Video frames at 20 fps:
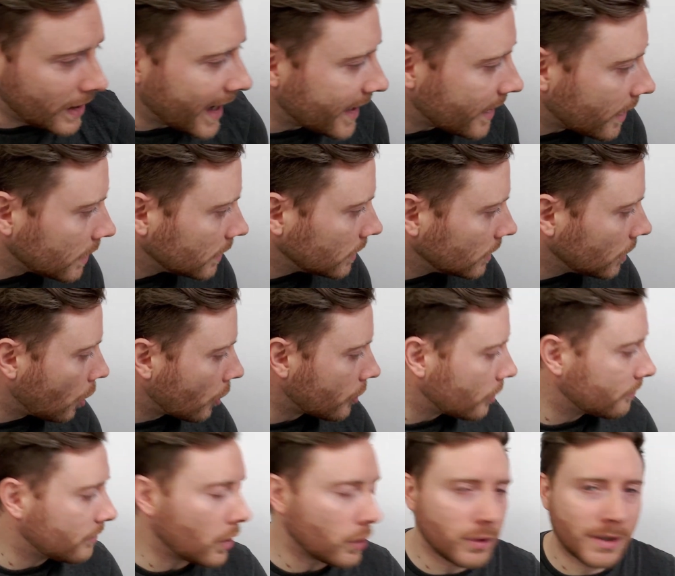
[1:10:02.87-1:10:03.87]
get a lot
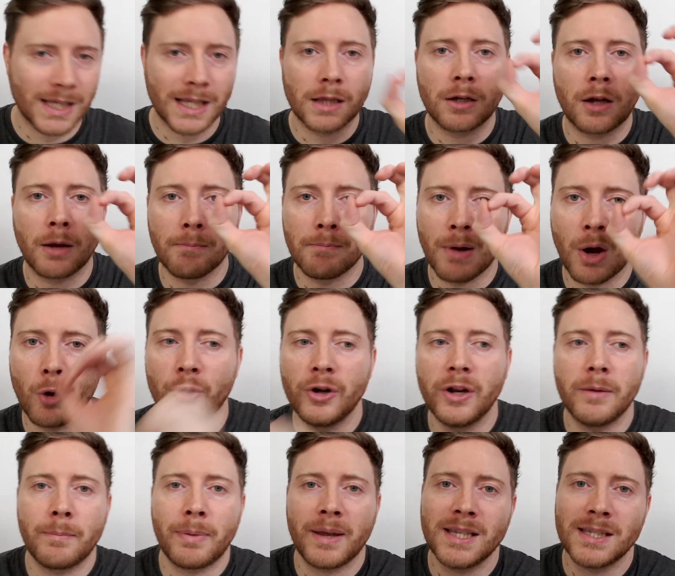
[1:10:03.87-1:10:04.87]
of those little
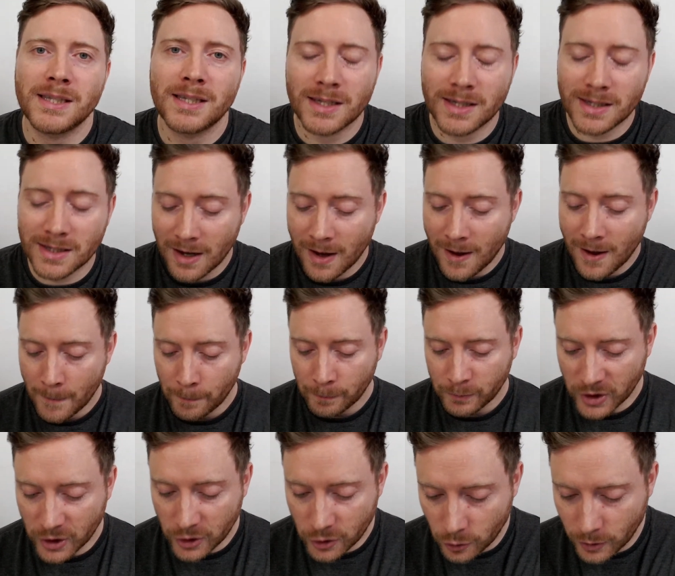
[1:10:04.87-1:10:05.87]
component pieces.
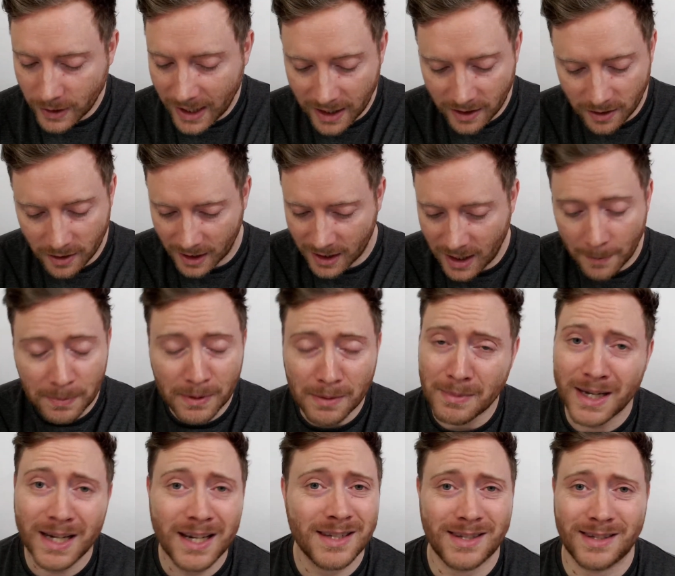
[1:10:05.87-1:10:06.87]
You do get a couple of
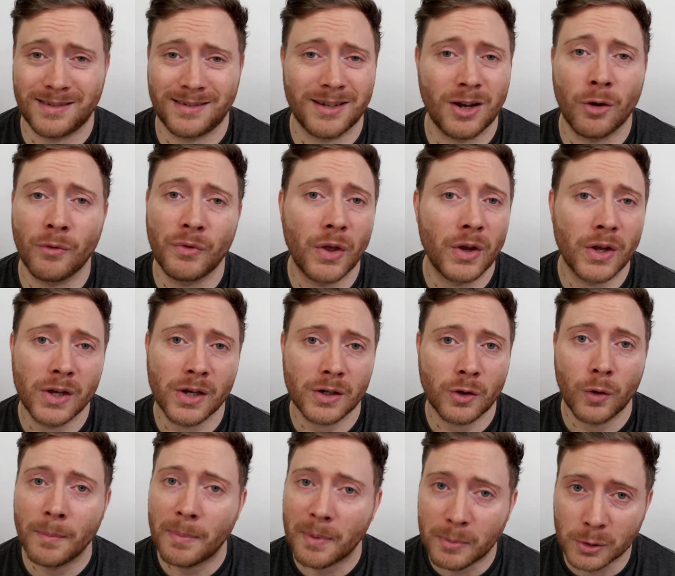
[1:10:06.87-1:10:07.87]
meters of the
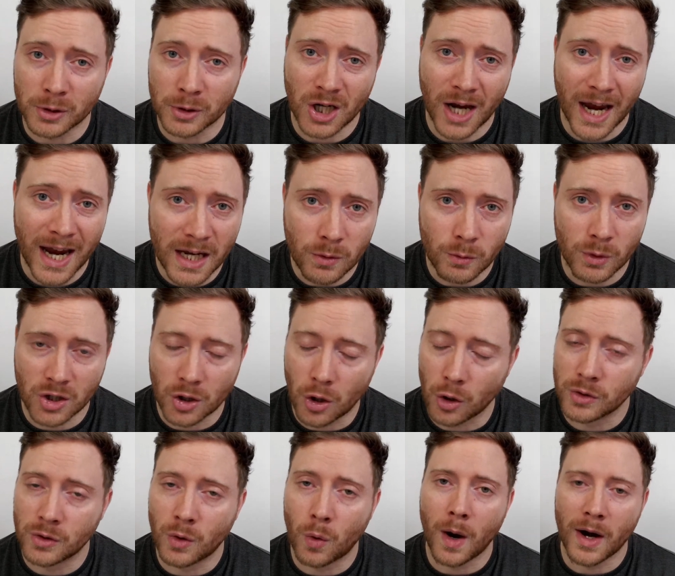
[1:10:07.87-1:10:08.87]
crimpable chain, which
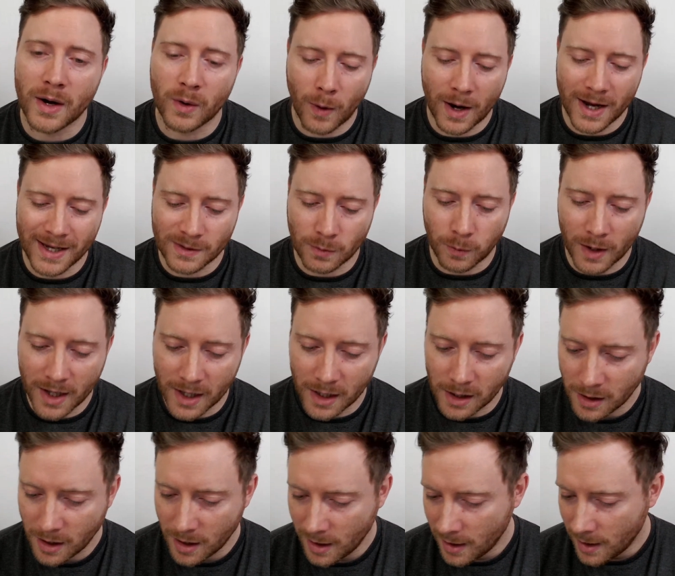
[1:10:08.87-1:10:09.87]
goes quite a way as
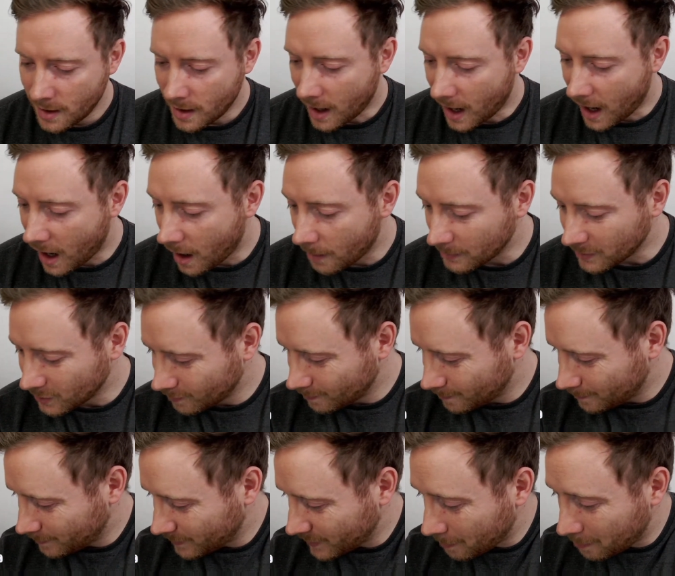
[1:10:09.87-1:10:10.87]
well.
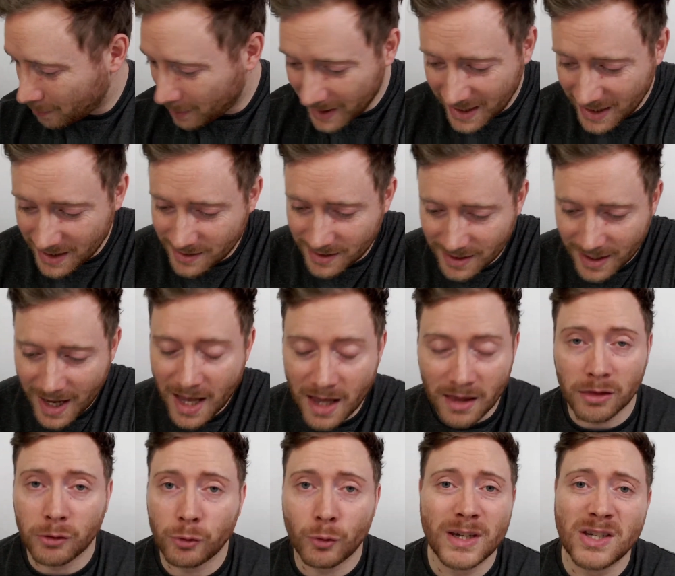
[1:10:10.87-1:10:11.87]
The beads, yeah,
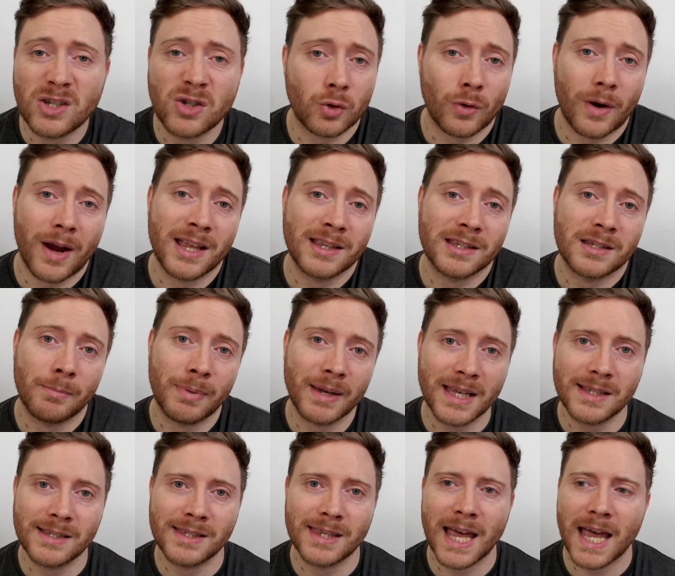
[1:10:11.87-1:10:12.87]
3 strands of
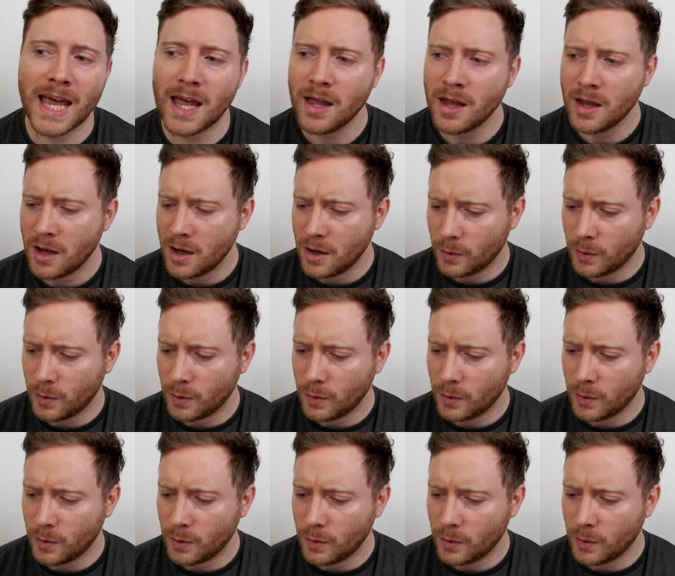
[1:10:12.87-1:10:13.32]
beads there,